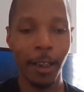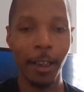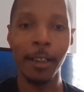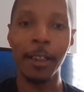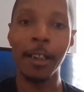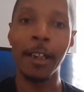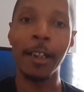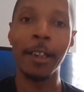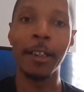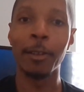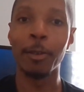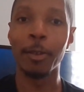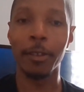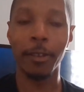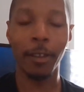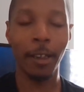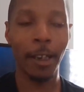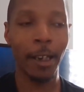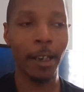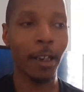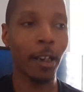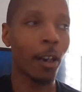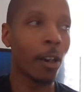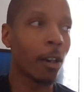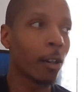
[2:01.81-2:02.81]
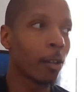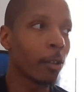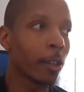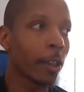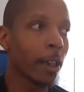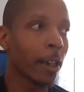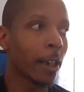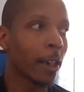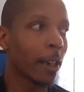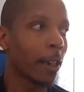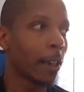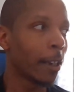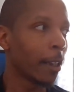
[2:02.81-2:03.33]
And Anna was like, "Oh
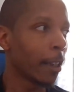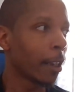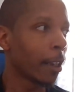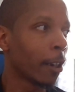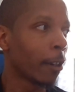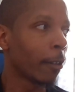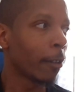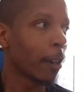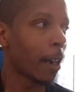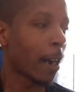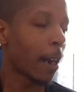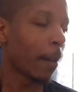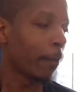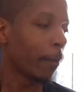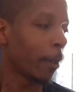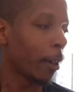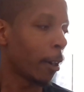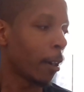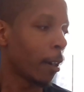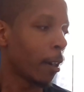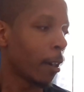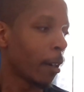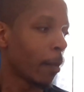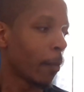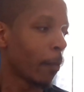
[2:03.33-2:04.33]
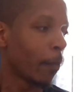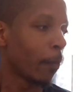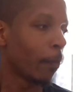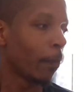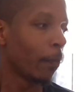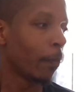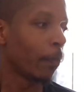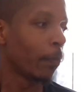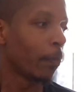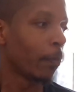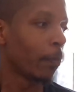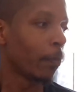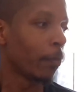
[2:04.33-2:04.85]
yeah, know, I'm
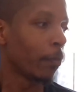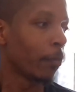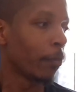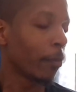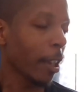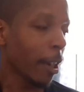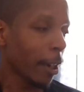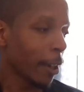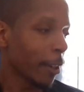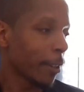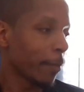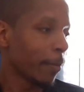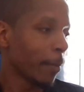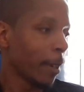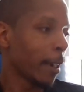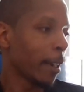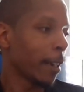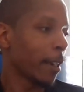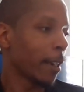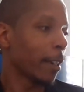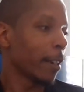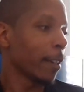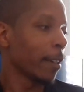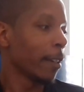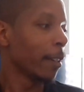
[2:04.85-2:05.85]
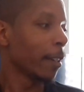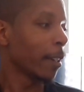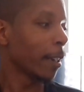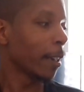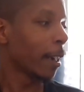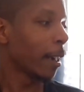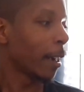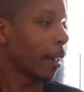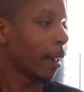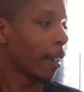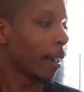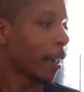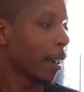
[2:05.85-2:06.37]
um, yeah, it's me.
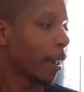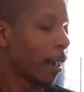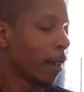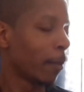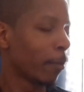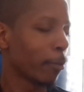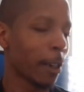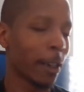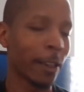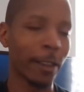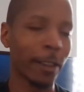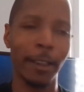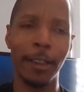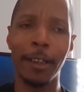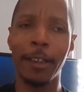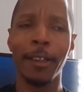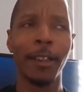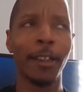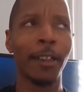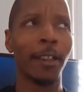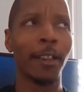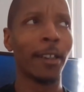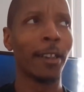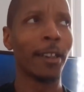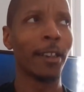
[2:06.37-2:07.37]
Yeah, yeah, I'm pregnant."